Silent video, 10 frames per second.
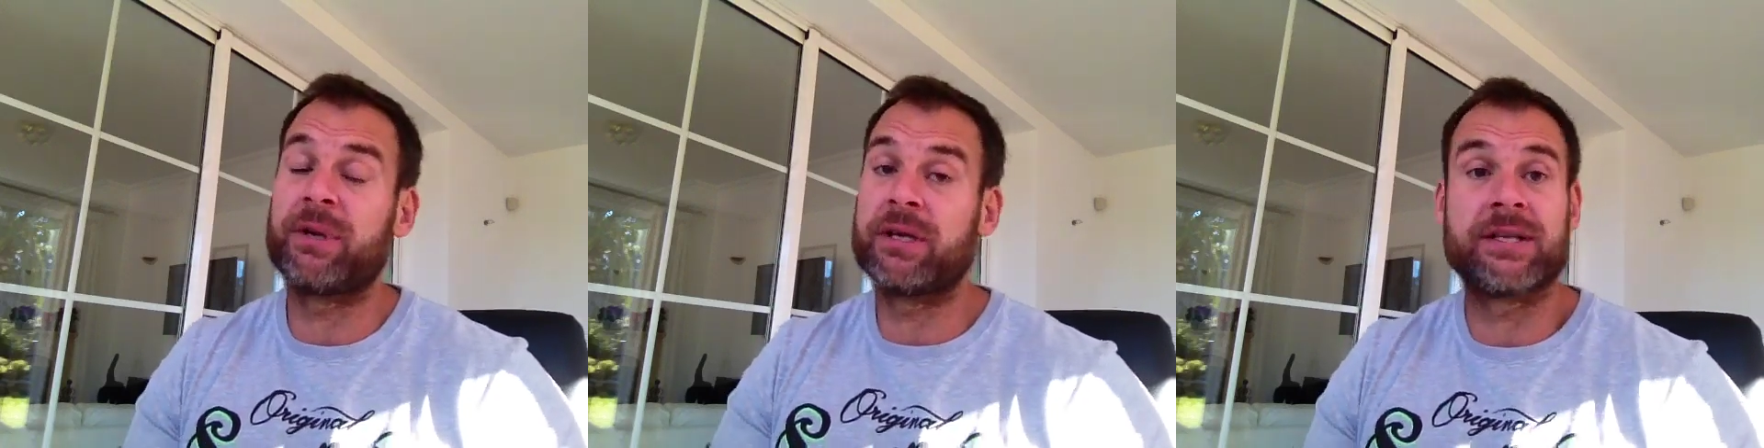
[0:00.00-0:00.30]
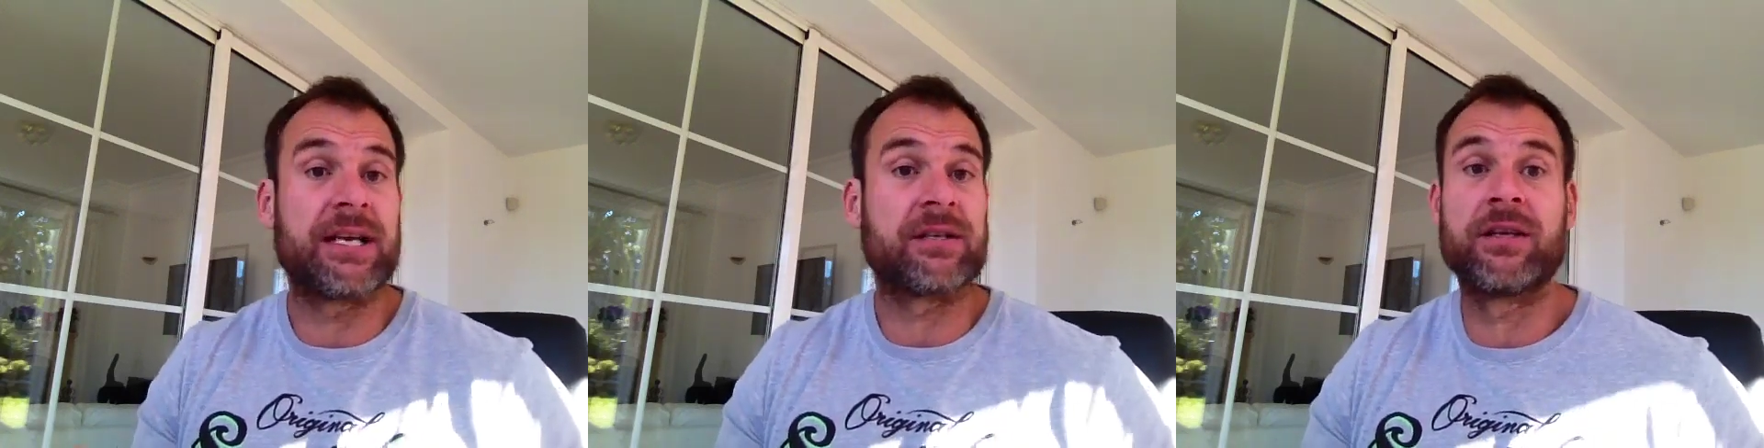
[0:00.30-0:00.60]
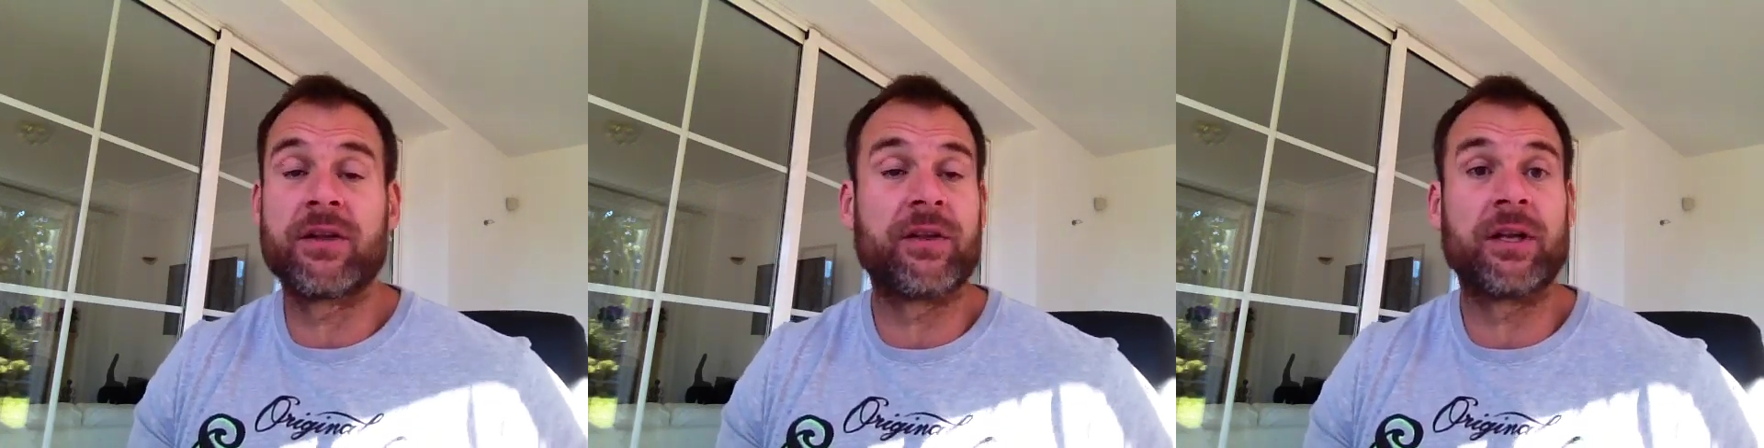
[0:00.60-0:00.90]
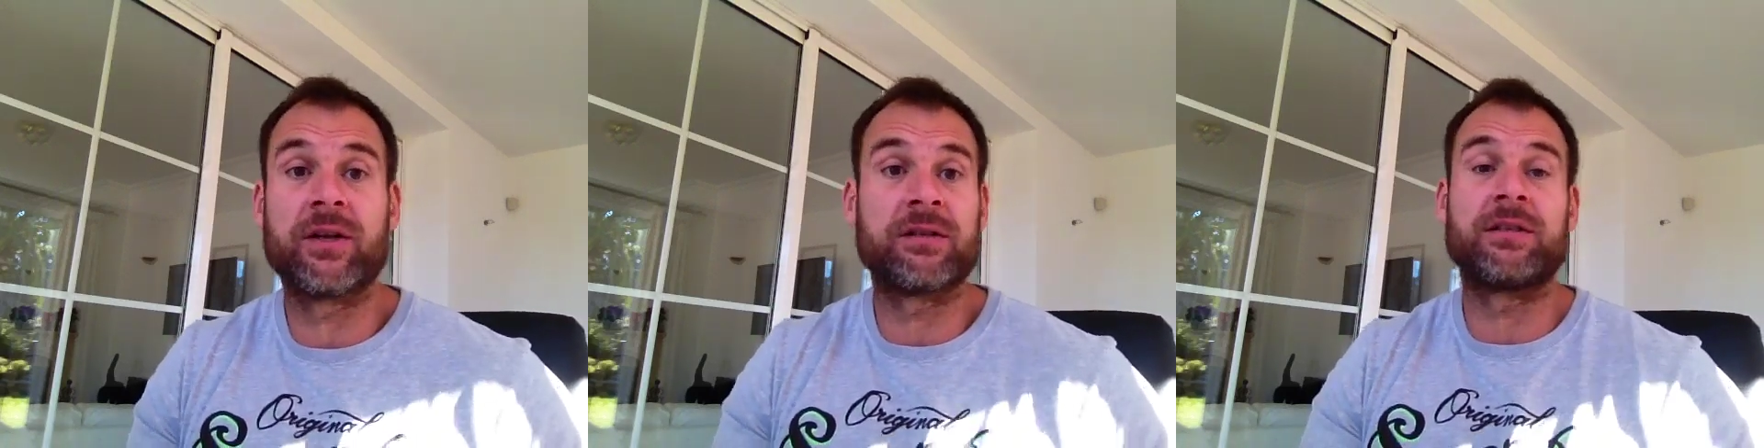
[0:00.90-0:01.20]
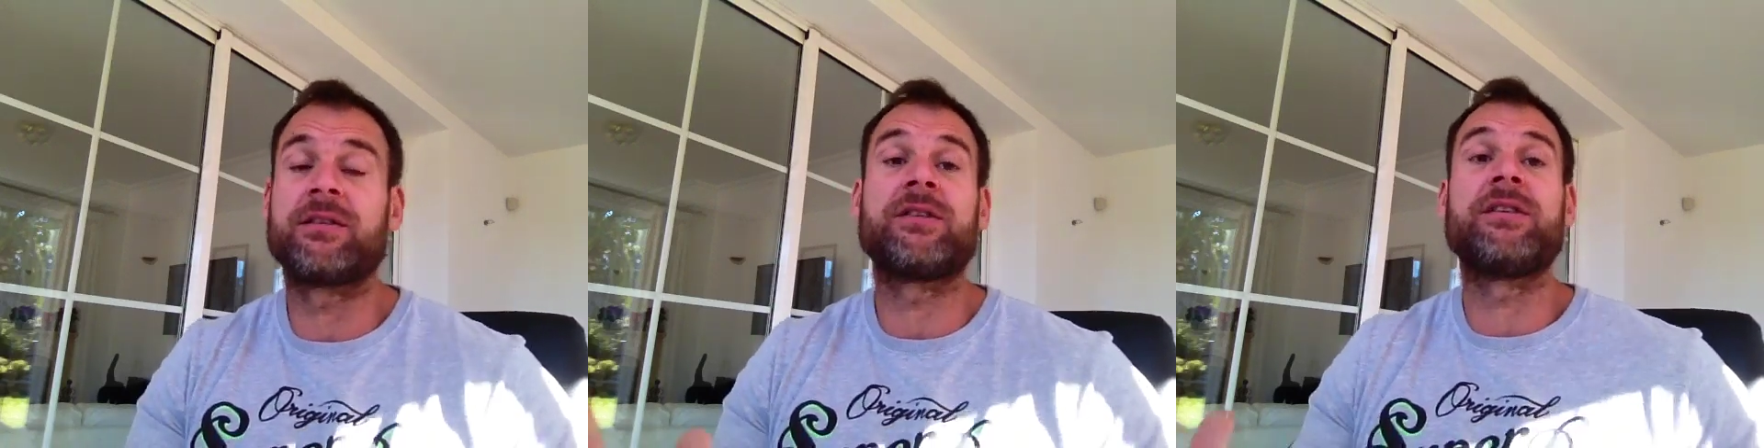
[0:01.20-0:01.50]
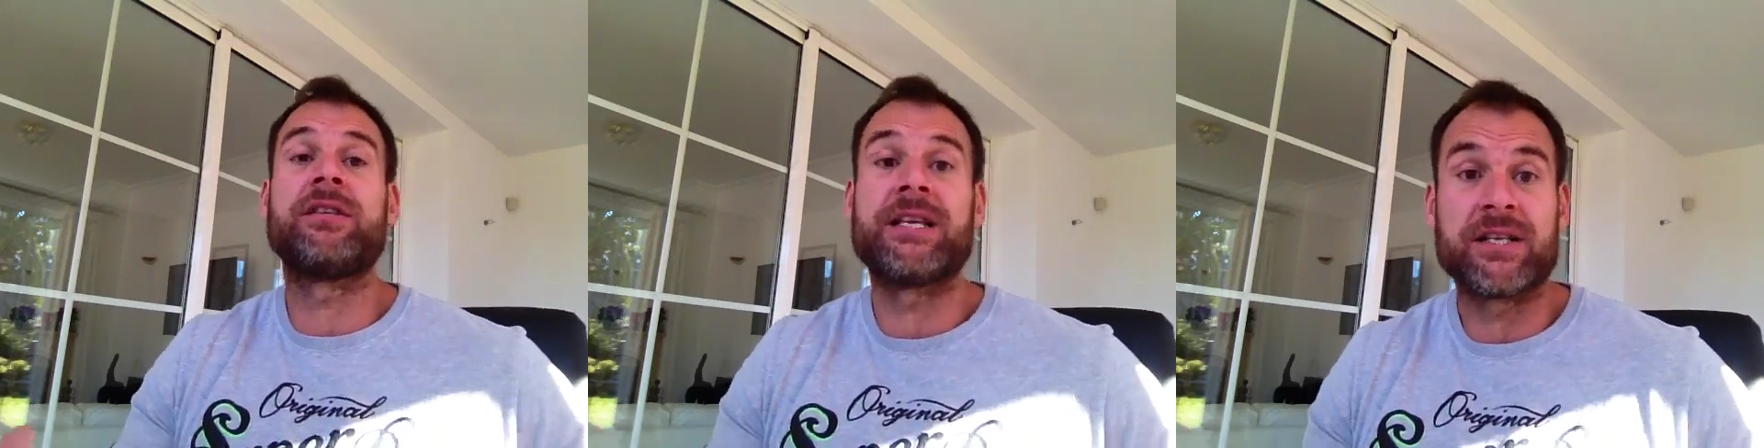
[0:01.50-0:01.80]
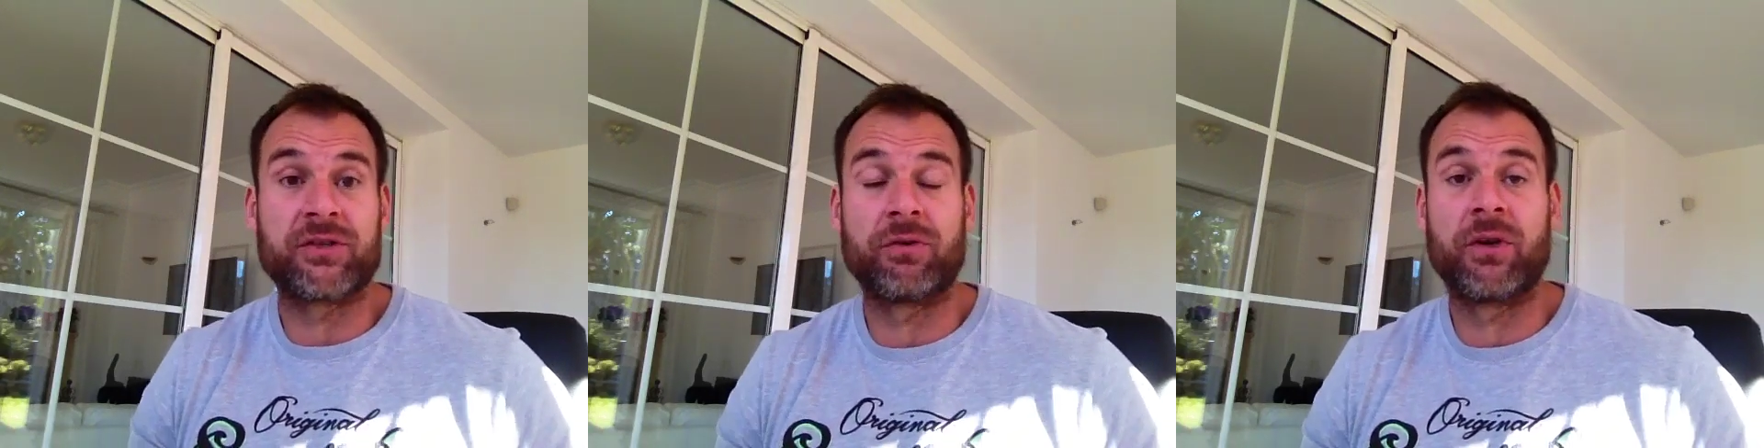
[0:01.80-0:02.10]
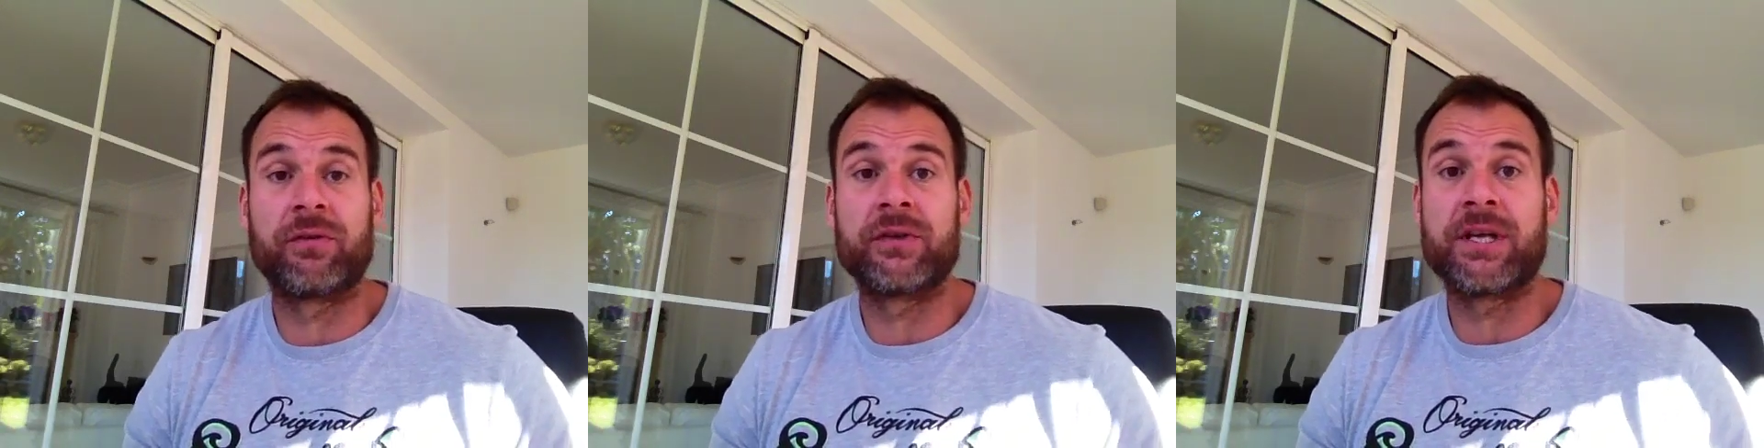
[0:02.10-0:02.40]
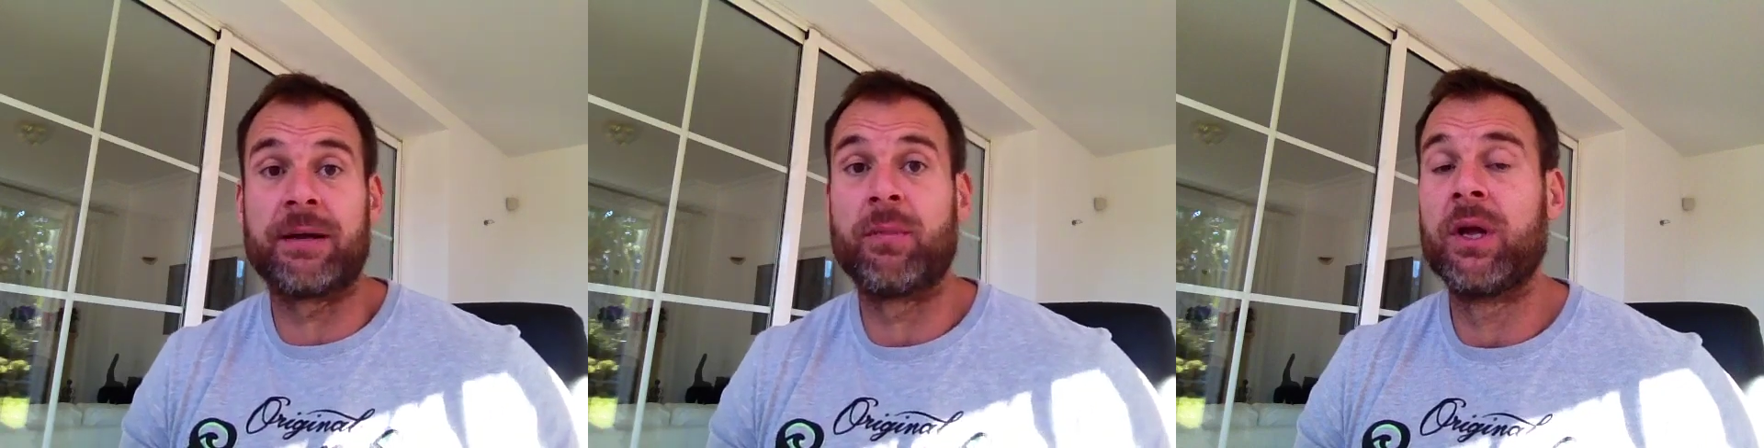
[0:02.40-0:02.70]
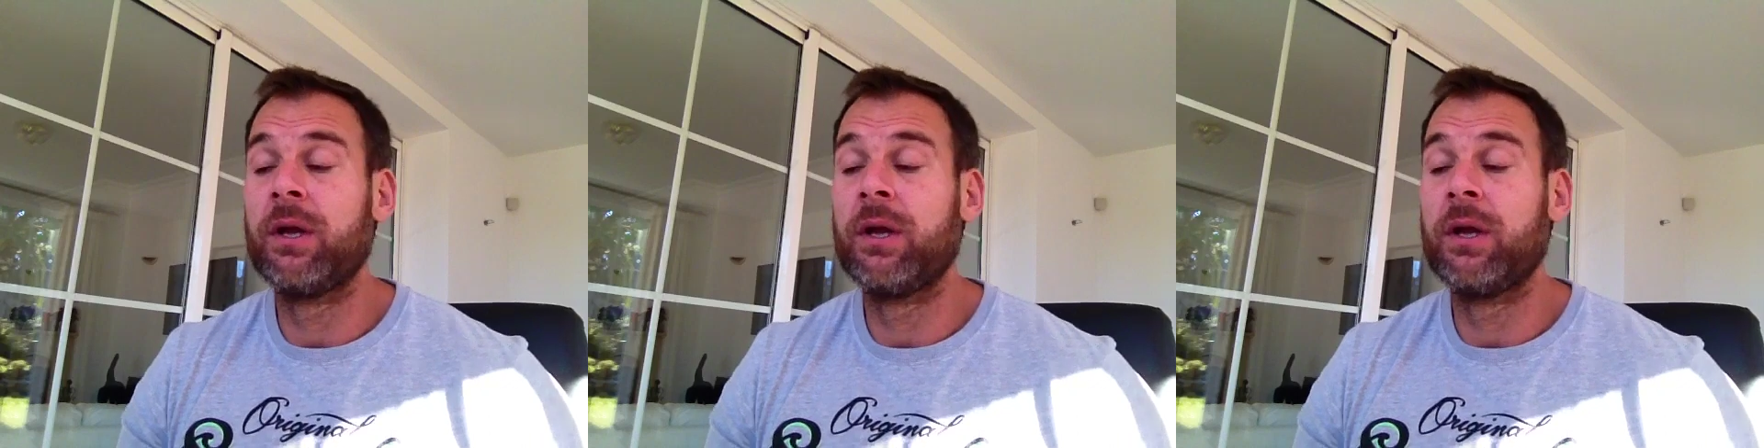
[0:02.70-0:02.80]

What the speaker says: because that's another thing that's a disaster a lot of the time.